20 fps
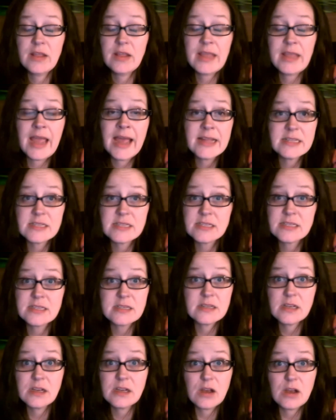Cats
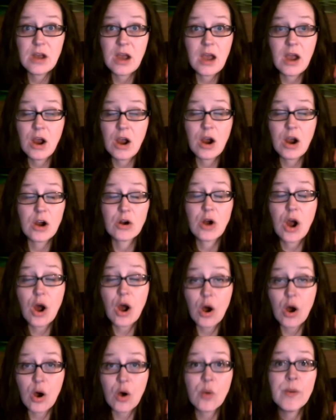are
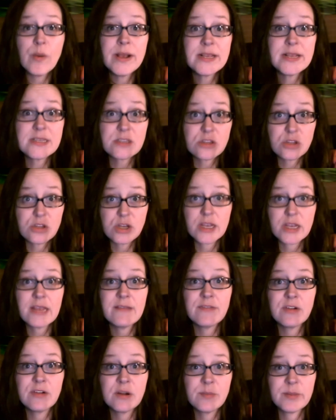always
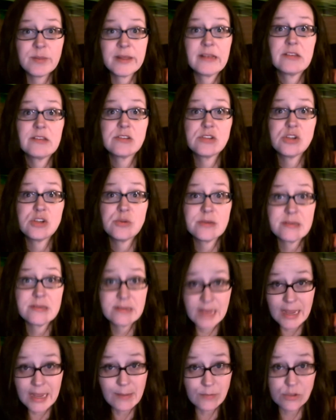looking for a place to
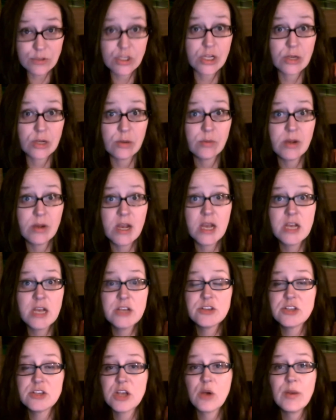escape to.
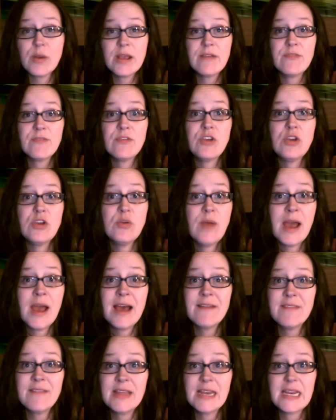So if you
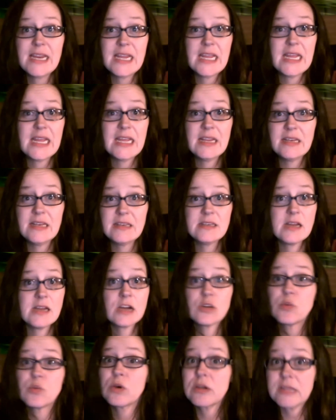have any
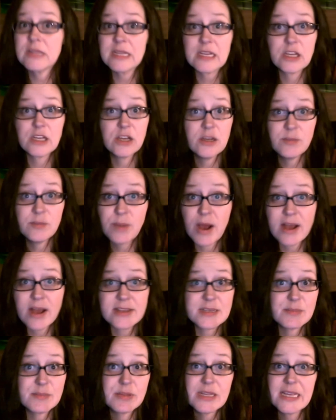ductwork that could
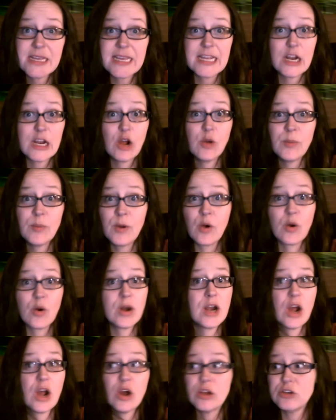possibly get open,
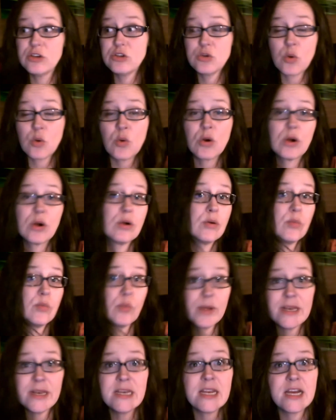or a door or
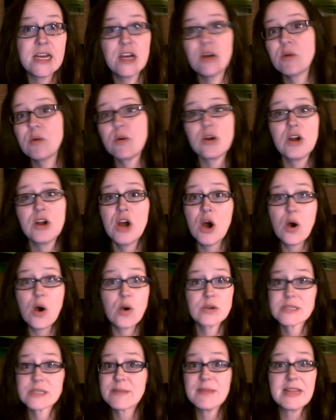window
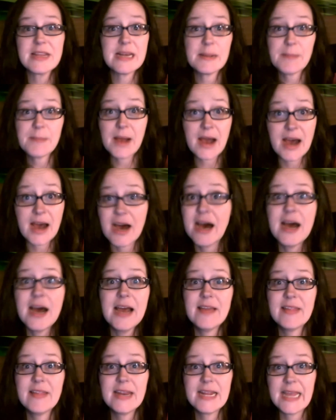or something up
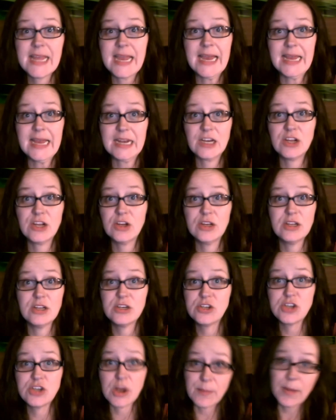high that a cat
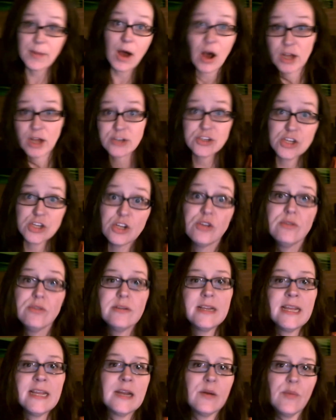could jump onto
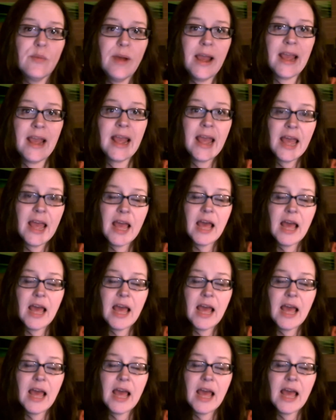to get away,